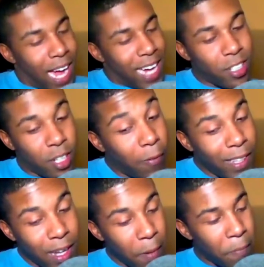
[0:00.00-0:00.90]
I should go
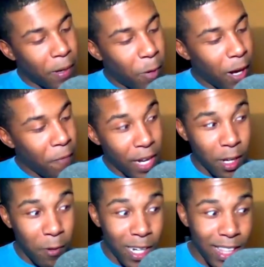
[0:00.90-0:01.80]
in there, but what if I
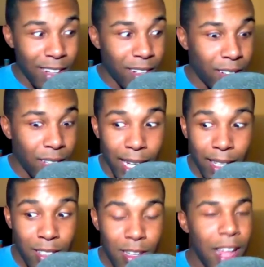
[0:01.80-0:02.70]
go in there and they're
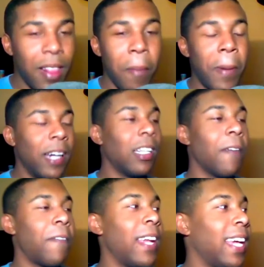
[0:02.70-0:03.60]
like in the middle
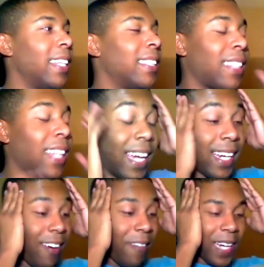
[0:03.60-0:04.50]
of it? And it's like,
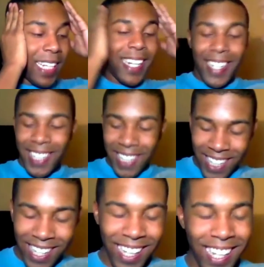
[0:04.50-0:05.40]
oh my god.
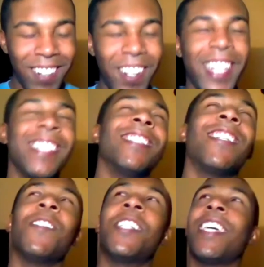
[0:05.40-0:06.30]
And
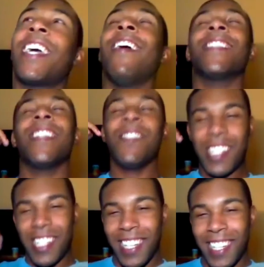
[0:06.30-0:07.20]
so she calls up
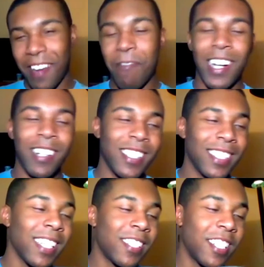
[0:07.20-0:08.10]
Chica, bro.
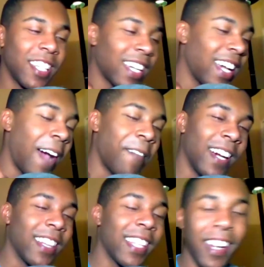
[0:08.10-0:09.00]
She's like, Chica, I'm
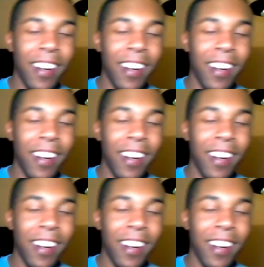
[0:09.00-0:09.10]
here at the